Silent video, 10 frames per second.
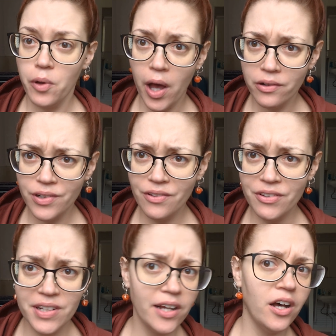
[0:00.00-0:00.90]

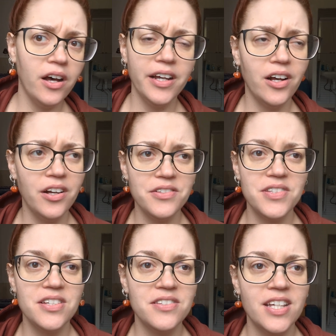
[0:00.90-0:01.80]
150? I can't
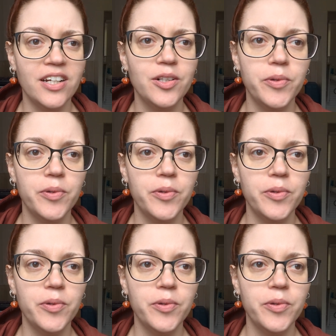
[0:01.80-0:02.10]
see a single